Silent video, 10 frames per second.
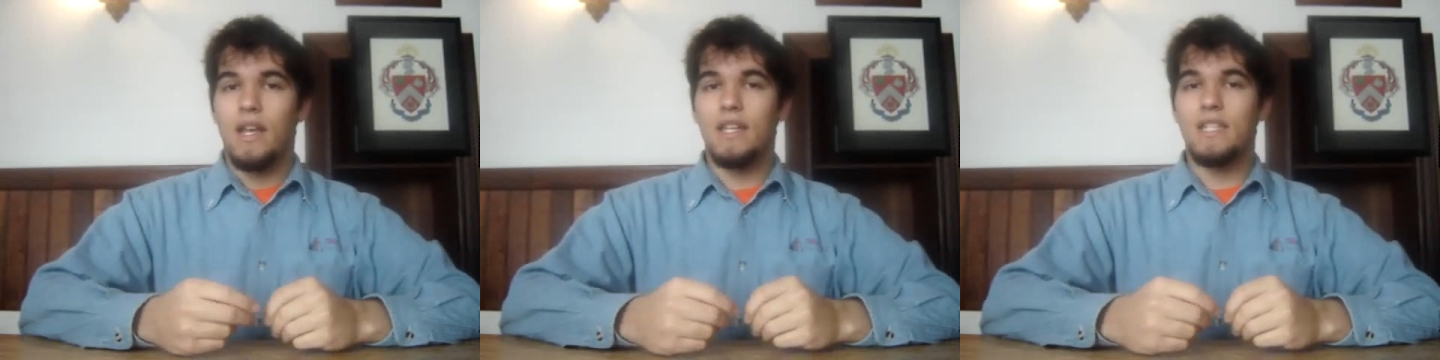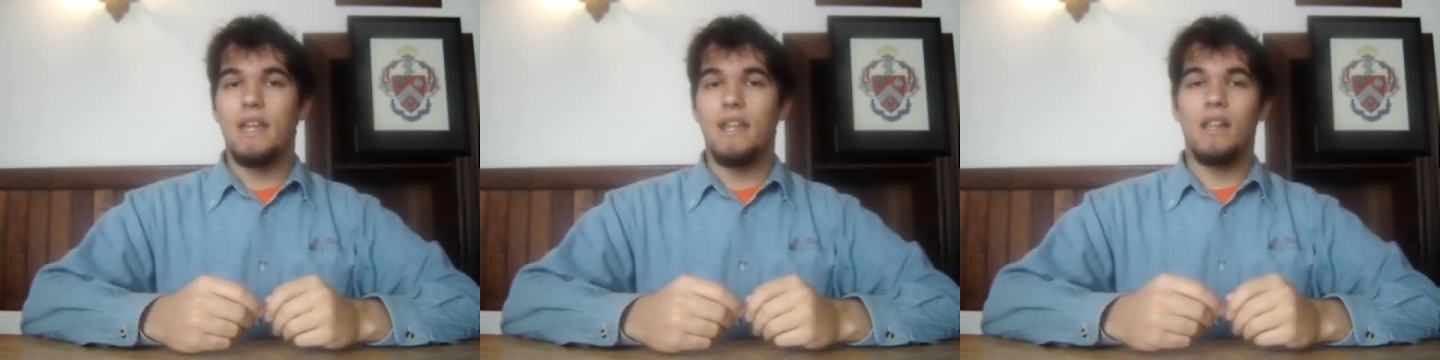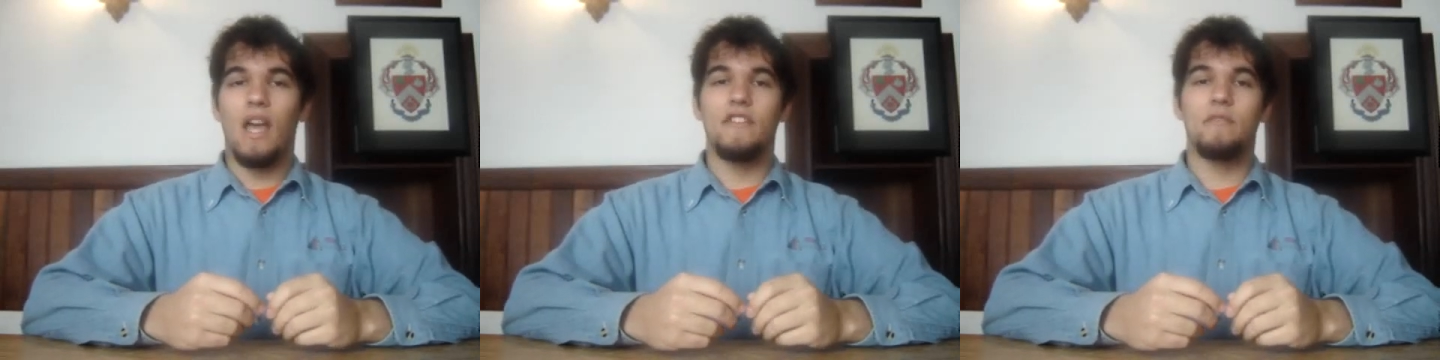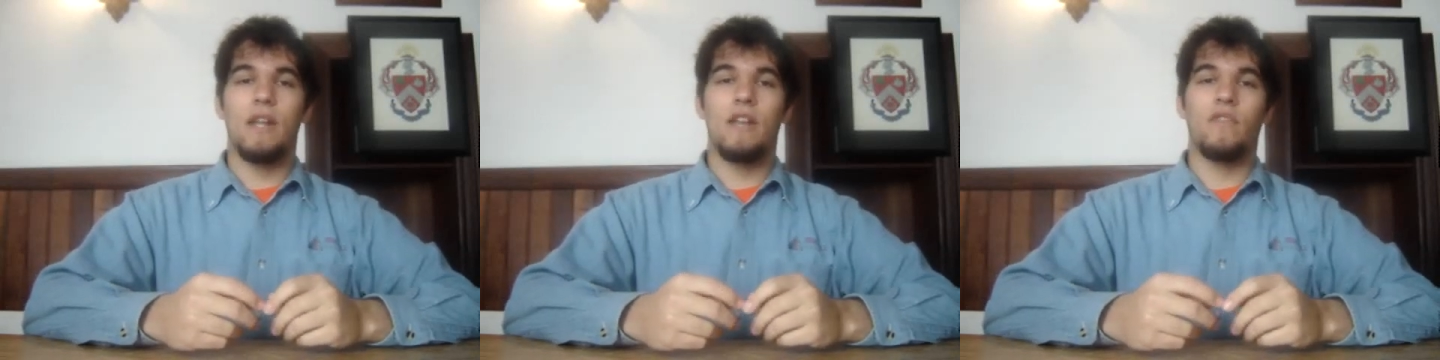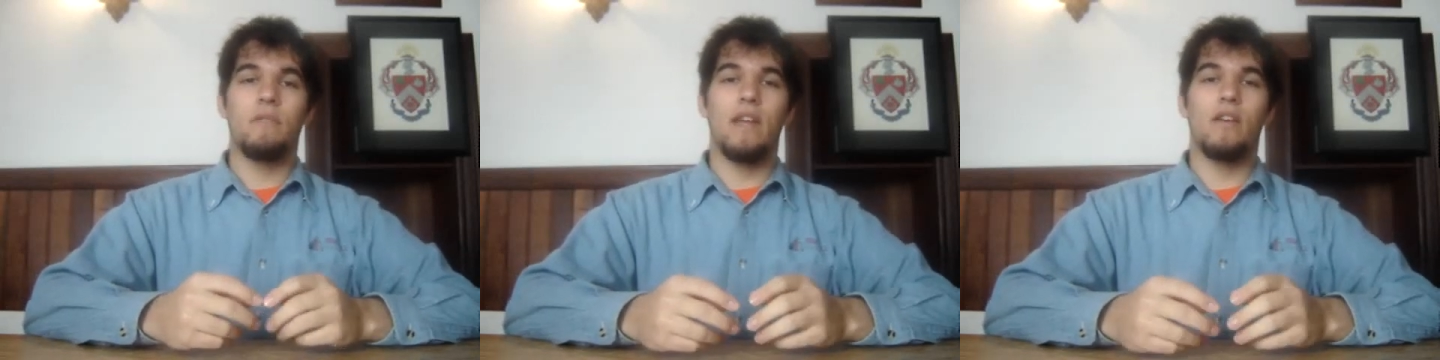can extend the lifespan of
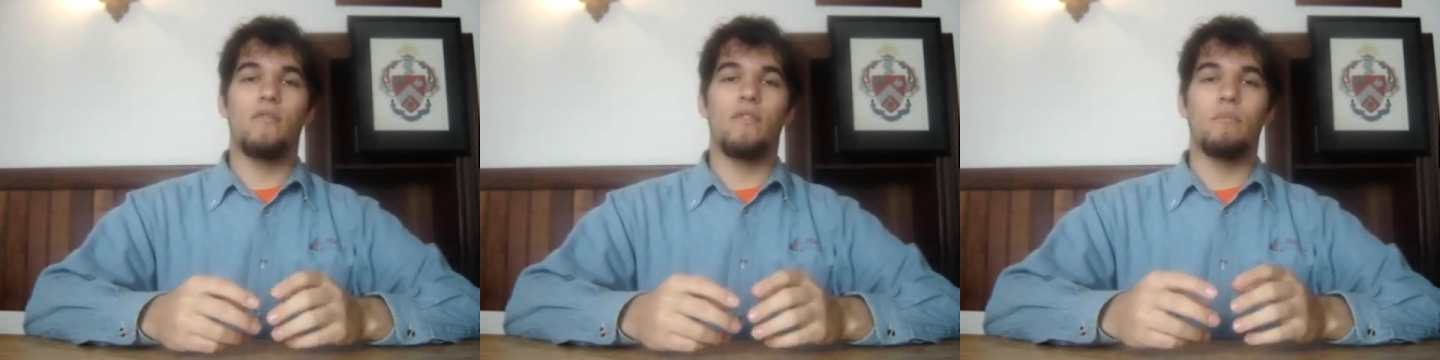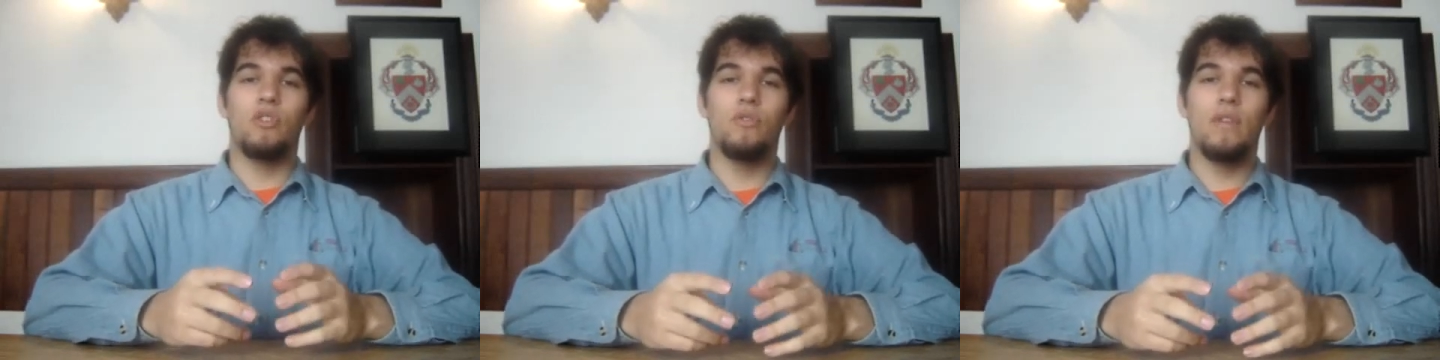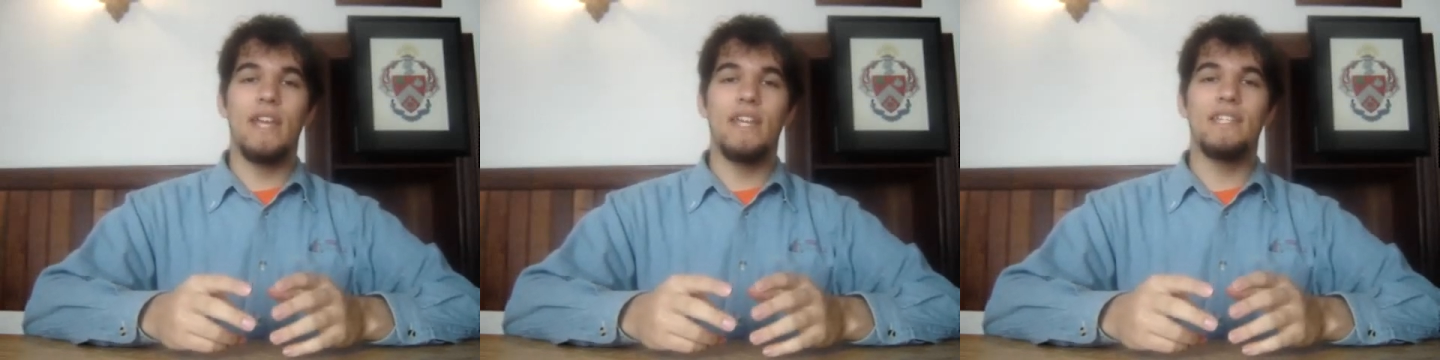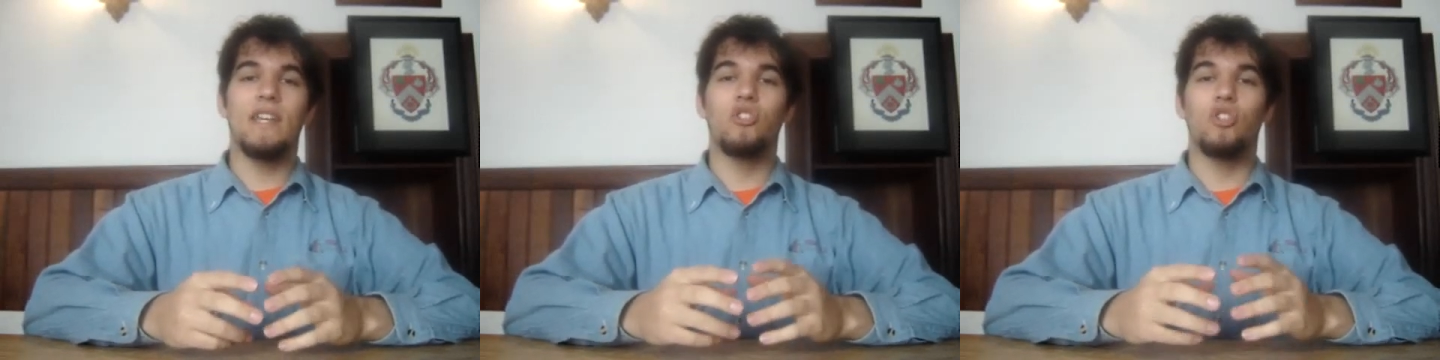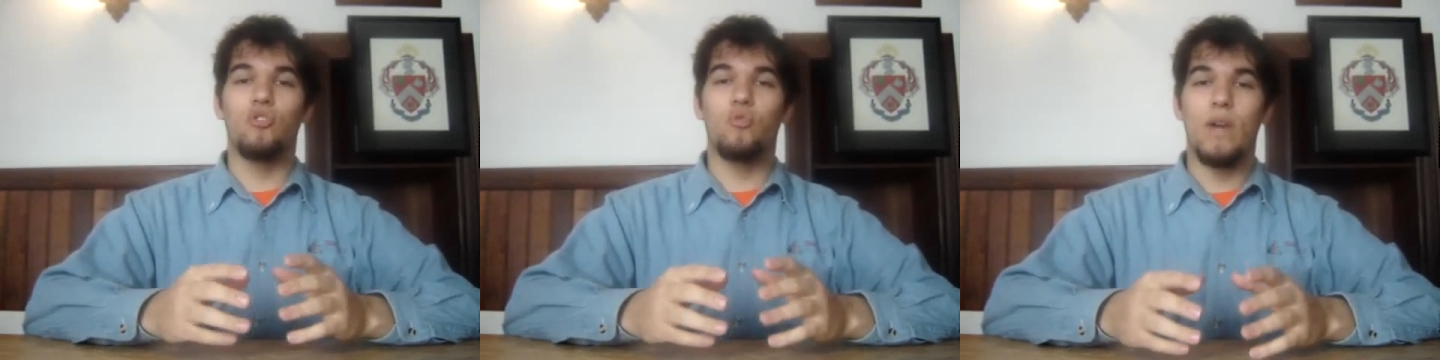a tomato from two days
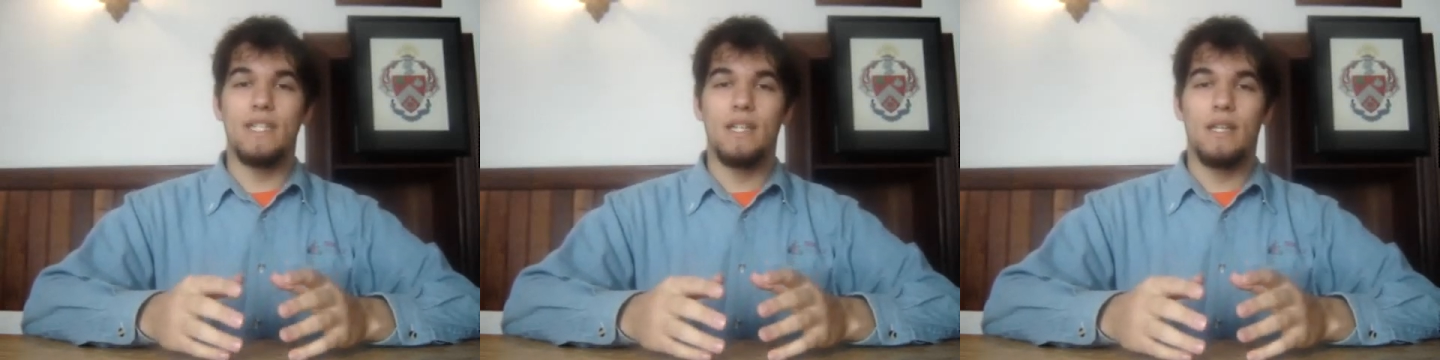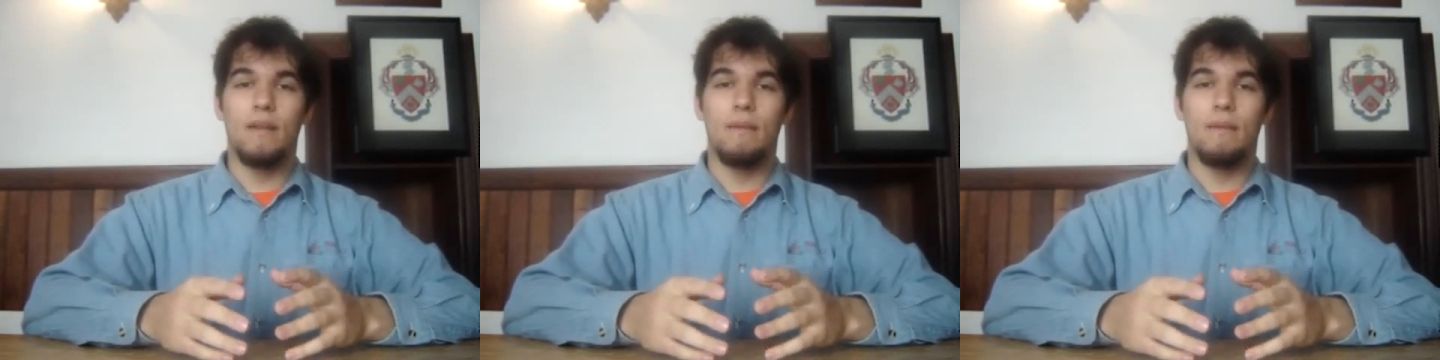to twenty.